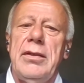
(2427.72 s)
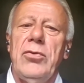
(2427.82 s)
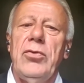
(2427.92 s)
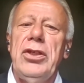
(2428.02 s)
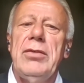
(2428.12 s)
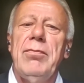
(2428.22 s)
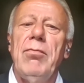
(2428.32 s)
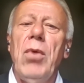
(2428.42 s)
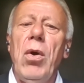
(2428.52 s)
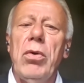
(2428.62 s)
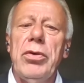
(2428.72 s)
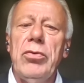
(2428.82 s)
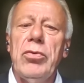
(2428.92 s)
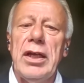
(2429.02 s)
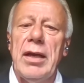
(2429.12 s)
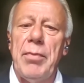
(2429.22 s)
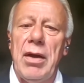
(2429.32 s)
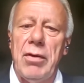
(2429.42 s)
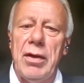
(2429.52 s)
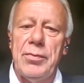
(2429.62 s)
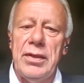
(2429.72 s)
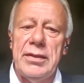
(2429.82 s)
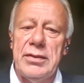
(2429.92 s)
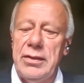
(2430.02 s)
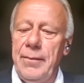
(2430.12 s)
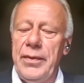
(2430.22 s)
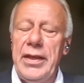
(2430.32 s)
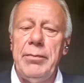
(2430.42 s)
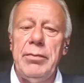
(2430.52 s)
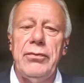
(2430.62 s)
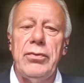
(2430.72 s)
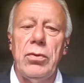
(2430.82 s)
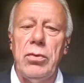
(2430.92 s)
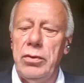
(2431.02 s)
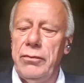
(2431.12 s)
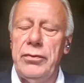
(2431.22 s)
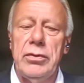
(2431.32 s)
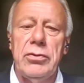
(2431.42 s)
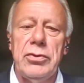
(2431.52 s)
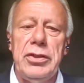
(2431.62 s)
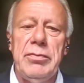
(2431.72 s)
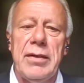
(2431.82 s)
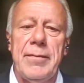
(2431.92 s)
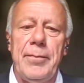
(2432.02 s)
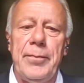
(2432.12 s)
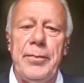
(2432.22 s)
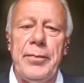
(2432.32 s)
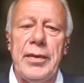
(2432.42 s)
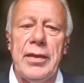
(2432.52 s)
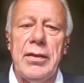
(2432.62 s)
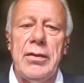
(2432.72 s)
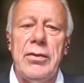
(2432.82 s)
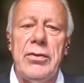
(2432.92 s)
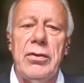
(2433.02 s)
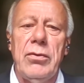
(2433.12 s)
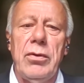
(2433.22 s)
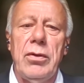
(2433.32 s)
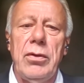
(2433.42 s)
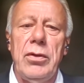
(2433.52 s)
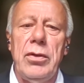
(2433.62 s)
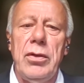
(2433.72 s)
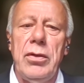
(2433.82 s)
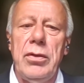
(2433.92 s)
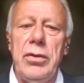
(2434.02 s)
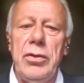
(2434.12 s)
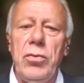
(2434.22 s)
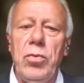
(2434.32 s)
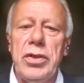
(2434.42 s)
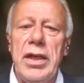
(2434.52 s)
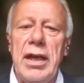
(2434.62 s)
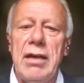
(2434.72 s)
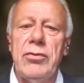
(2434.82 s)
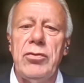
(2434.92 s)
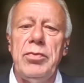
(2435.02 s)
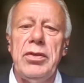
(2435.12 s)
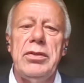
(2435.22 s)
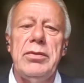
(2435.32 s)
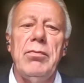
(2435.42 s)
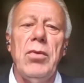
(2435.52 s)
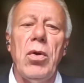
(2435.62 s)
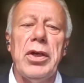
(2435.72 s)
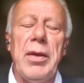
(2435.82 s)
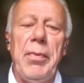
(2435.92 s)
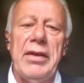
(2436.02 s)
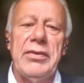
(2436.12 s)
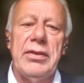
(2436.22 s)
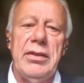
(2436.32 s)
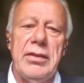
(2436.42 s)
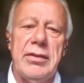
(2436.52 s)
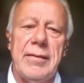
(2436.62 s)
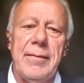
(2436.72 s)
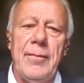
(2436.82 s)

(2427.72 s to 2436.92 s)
you need more nuclear power plants than before Fukushima. So you would have to build more capacities,